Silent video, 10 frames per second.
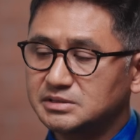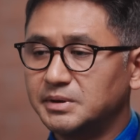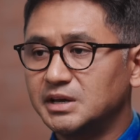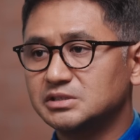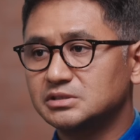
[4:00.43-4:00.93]

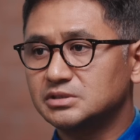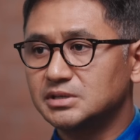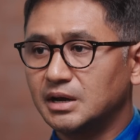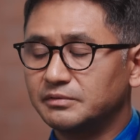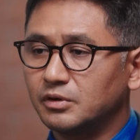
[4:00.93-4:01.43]
space
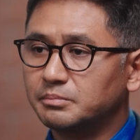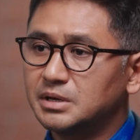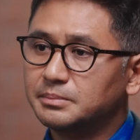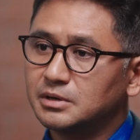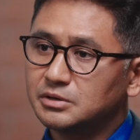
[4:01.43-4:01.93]
for
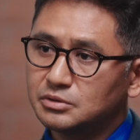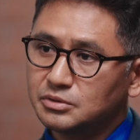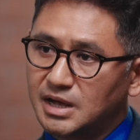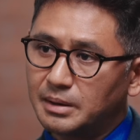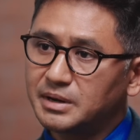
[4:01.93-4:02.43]
people to
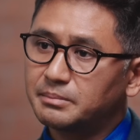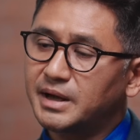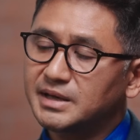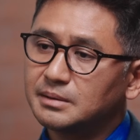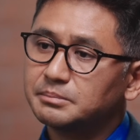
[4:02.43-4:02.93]
come and
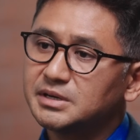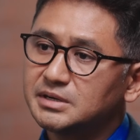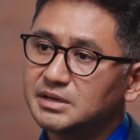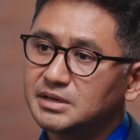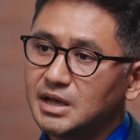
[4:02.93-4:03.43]
buy
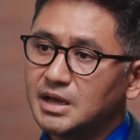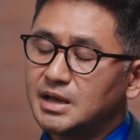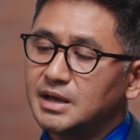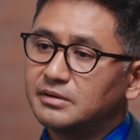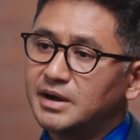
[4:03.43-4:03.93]
completed
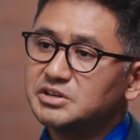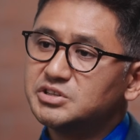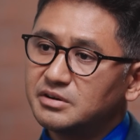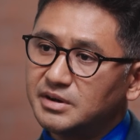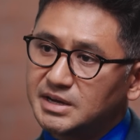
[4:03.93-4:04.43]
rent
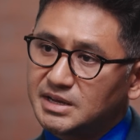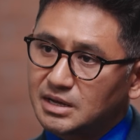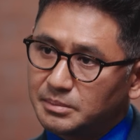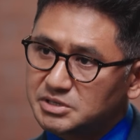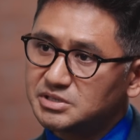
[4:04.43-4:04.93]
generating
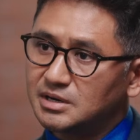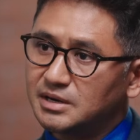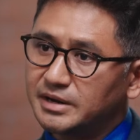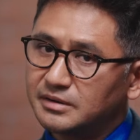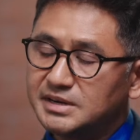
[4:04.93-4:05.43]
commercial and